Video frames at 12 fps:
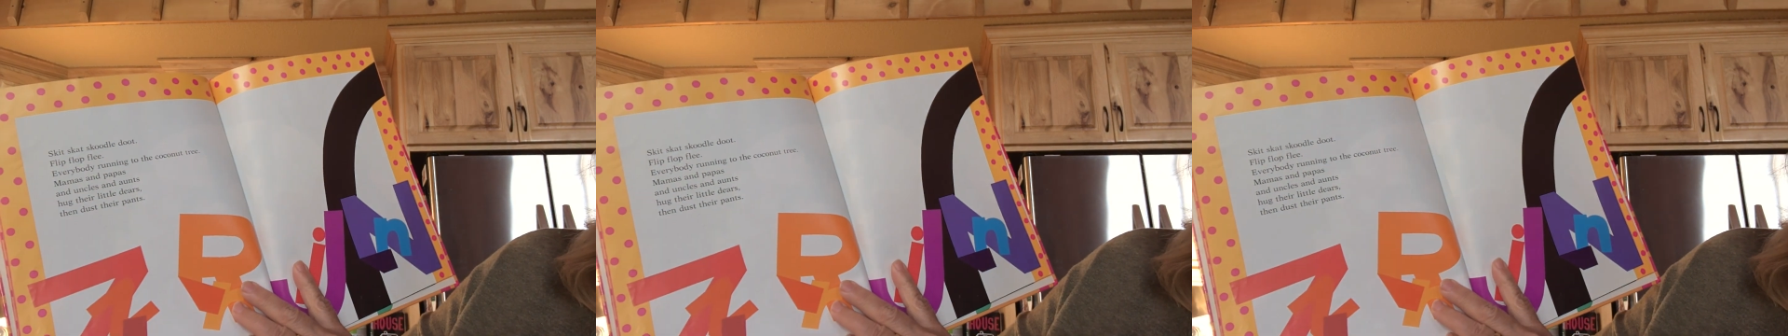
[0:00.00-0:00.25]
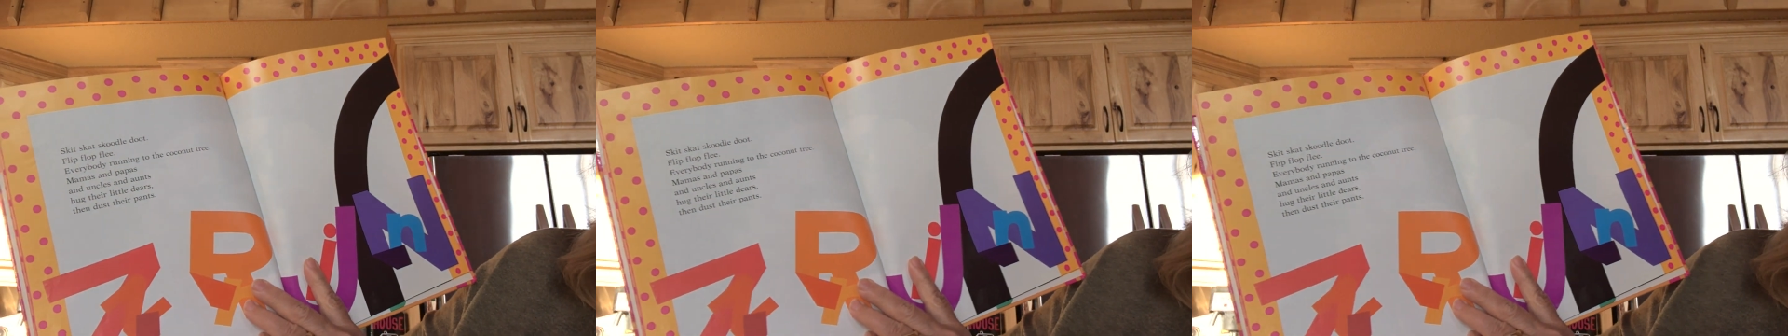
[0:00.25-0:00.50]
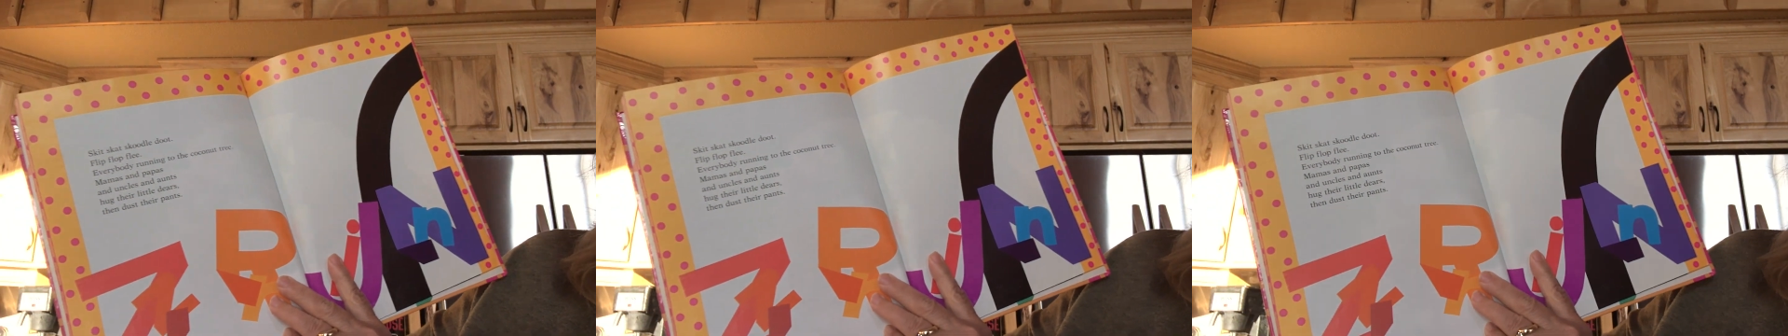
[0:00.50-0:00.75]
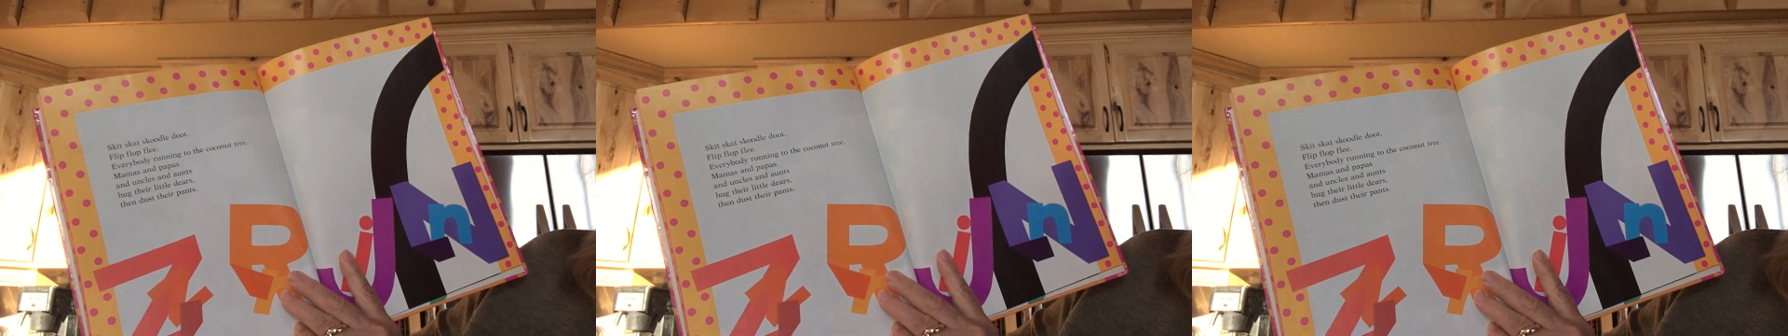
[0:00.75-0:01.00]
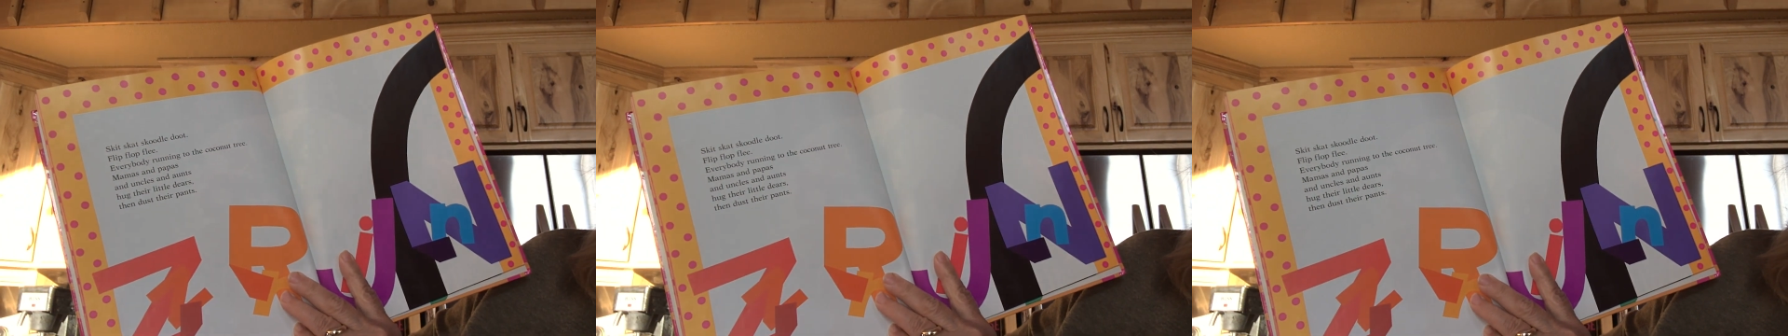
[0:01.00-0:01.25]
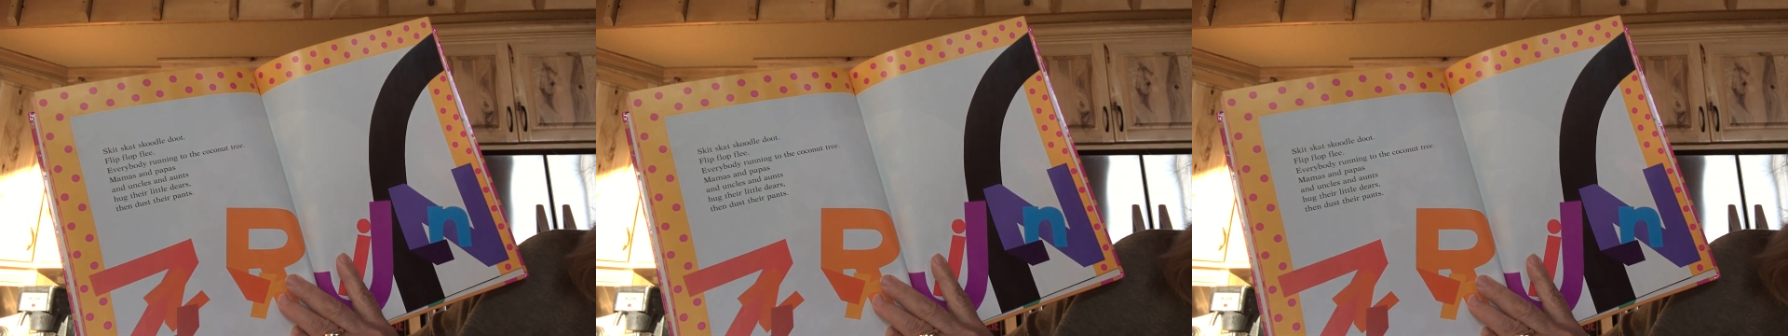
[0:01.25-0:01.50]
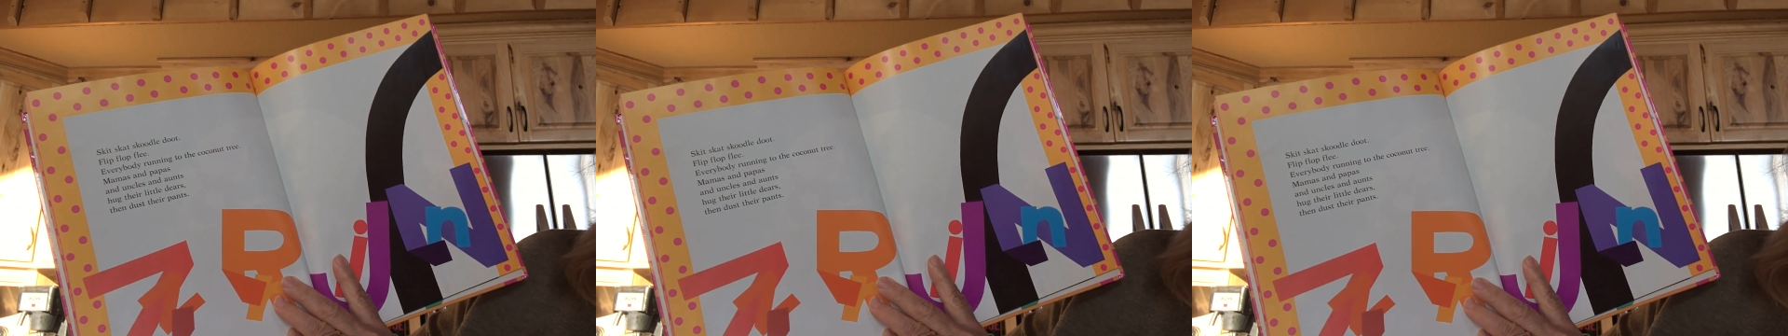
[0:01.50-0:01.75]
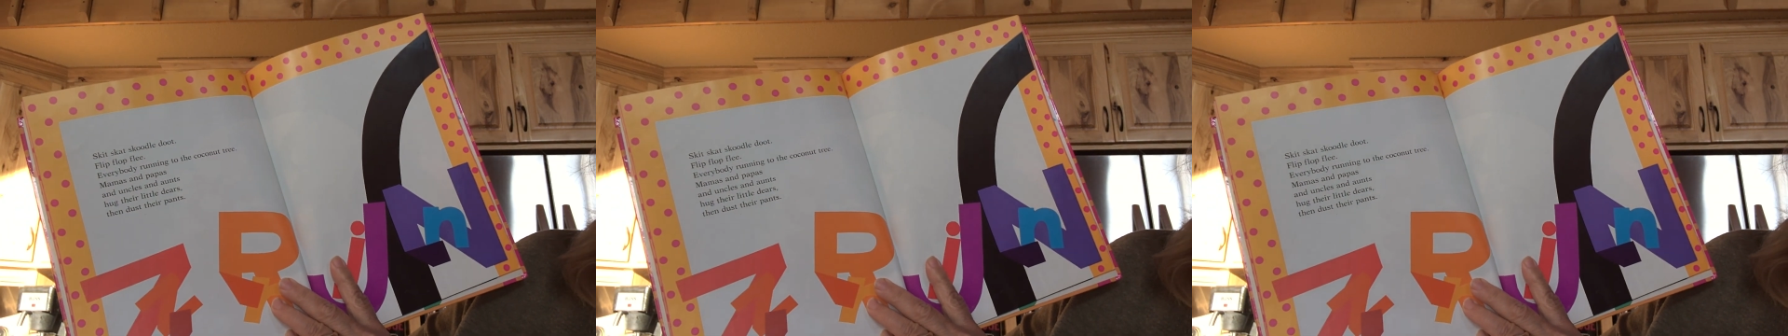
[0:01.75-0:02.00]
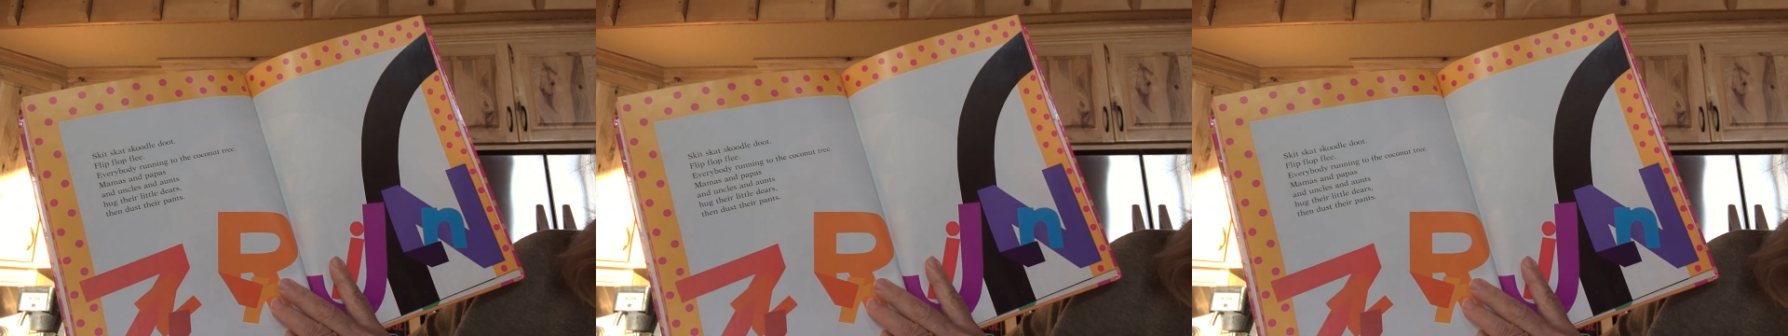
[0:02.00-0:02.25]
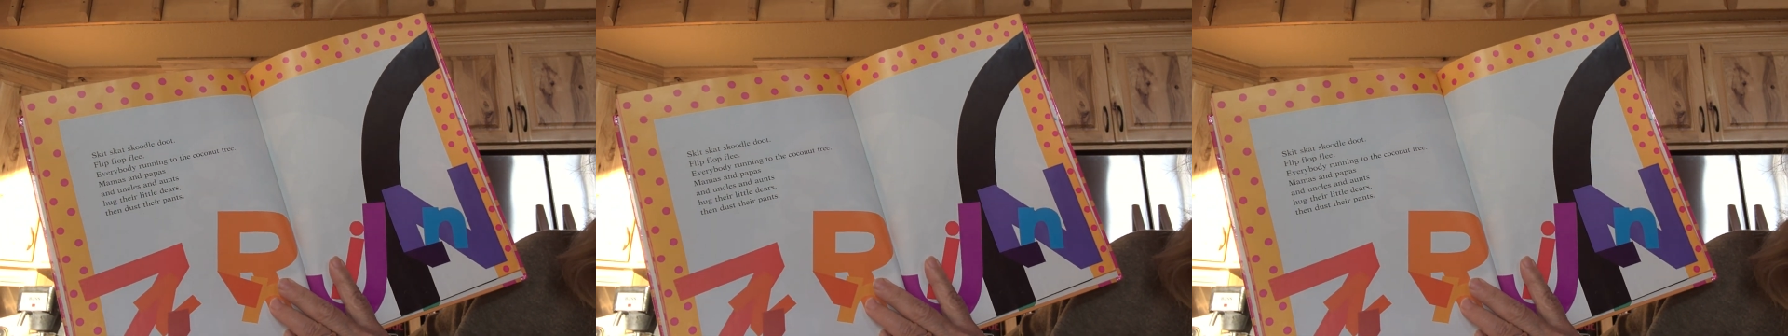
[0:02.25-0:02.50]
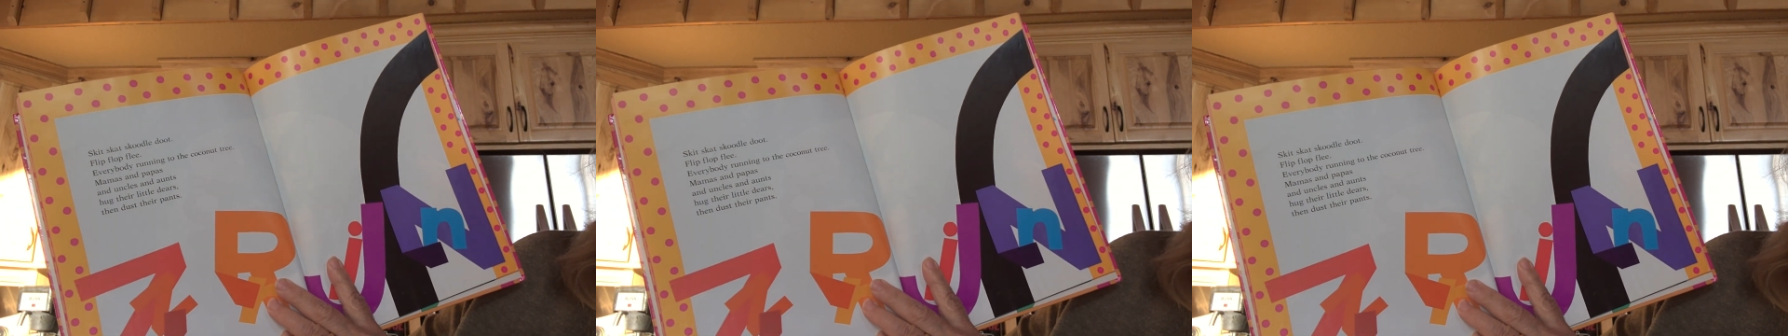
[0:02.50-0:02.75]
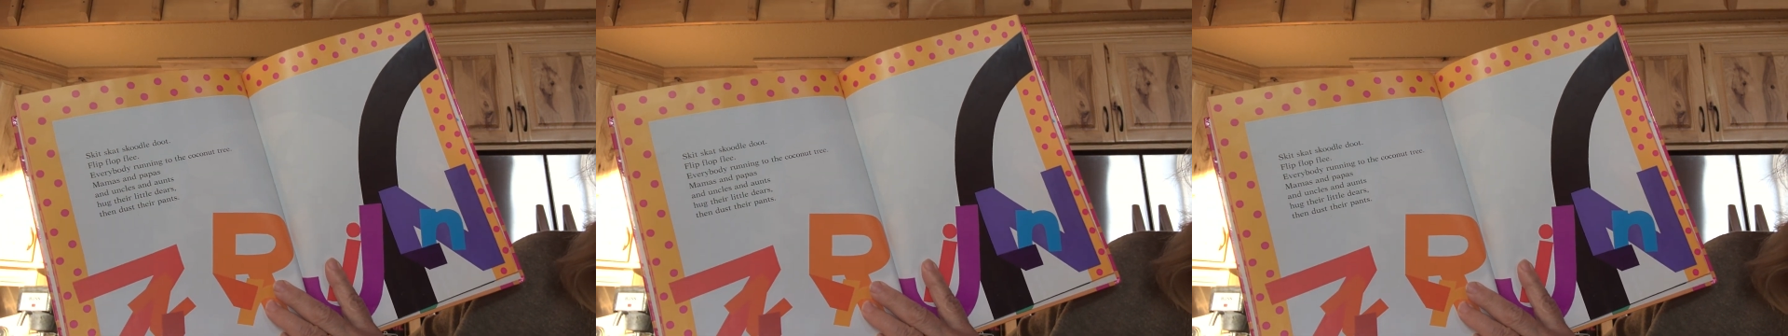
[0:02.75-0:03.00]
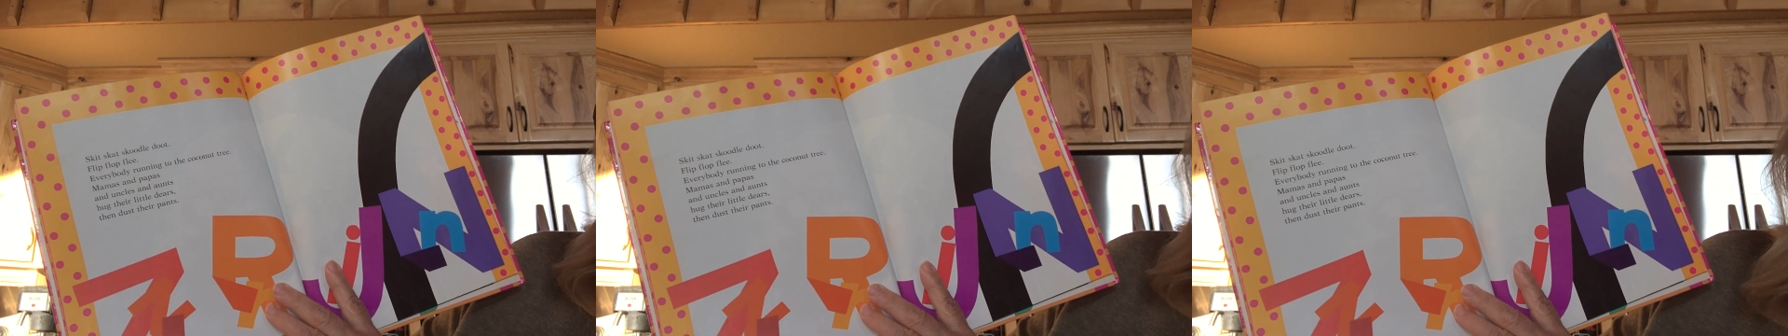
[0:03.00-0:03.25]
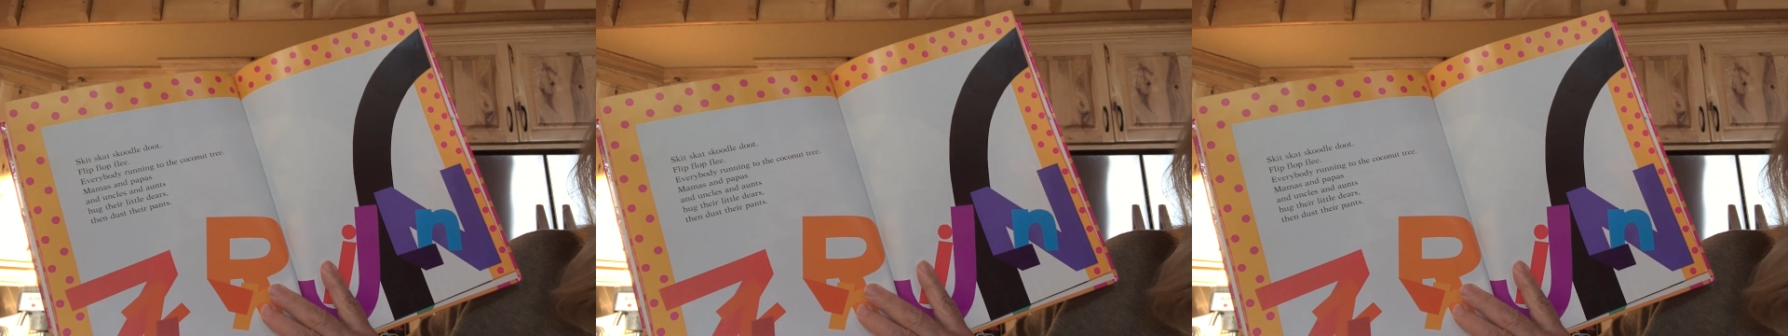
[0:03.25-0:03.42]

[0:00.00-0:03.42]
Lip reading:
[unreadable: no face in view]